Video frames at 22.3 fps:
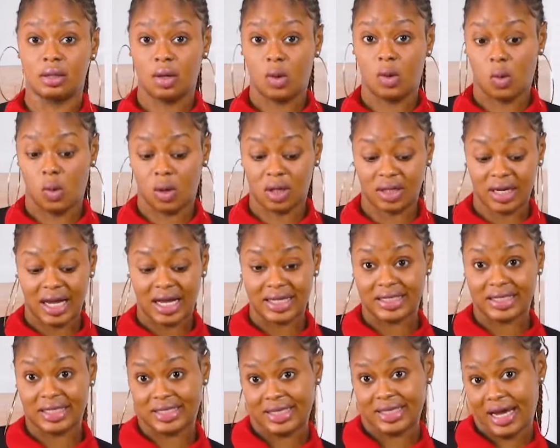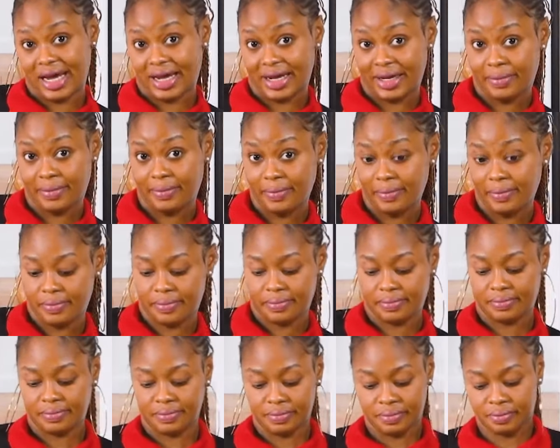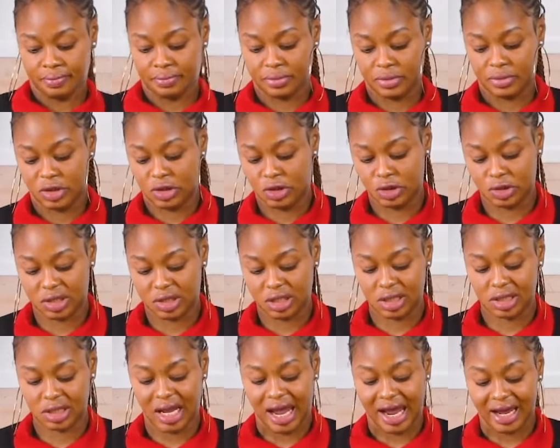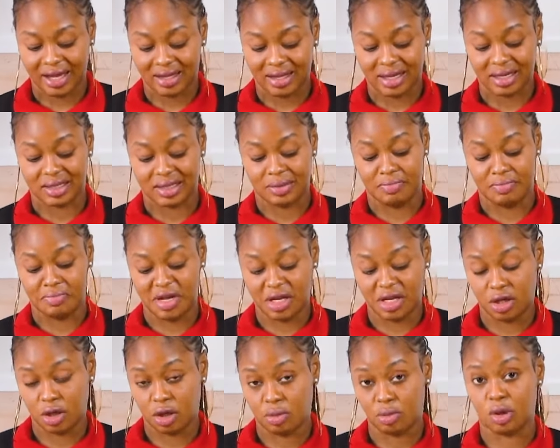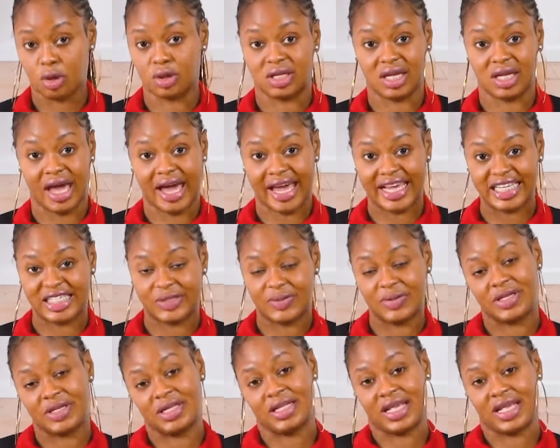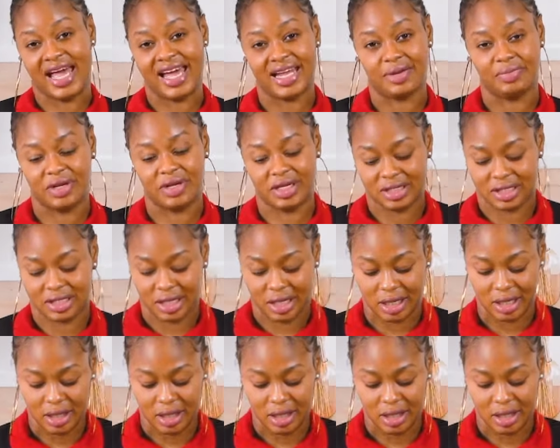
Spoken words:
one at a time, using either the medium or the high speed in the hand mixer. So